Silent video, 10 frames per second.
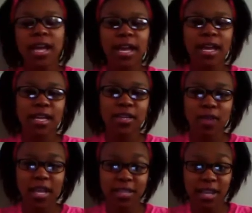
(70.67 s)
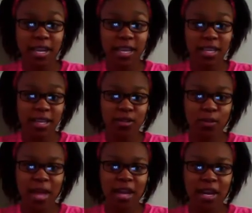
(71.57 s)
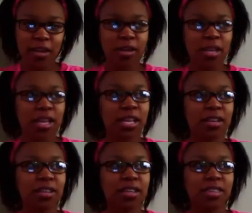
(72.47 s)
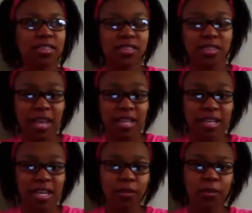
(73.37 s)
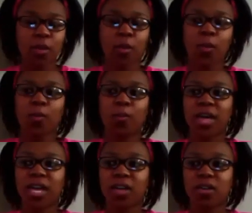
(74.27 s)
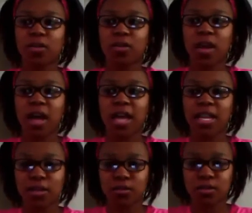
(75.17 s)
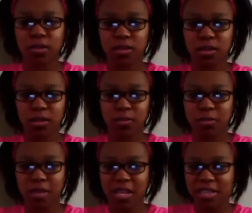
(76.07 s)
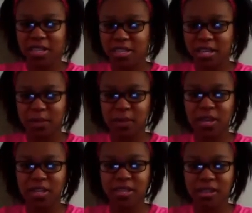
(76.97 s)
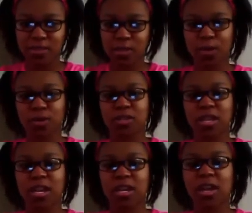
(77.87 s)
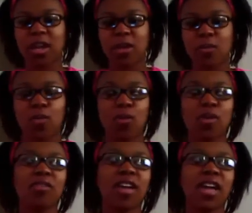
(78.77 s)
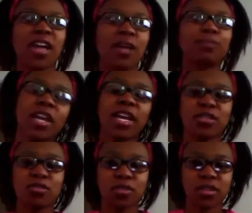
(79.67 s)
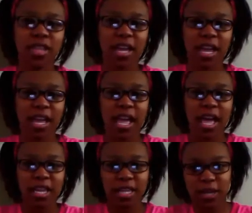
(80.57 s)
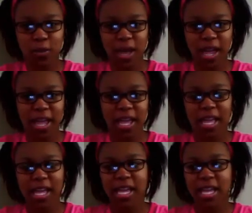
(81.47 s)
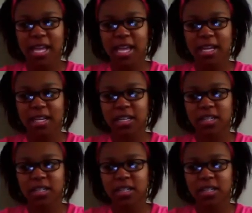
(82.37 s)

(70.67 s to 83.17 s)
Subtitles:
and you can't say anything else about it, and that's it. But I like using the term ethnicity because it gives the person more of a, I guess you could say, a leeway in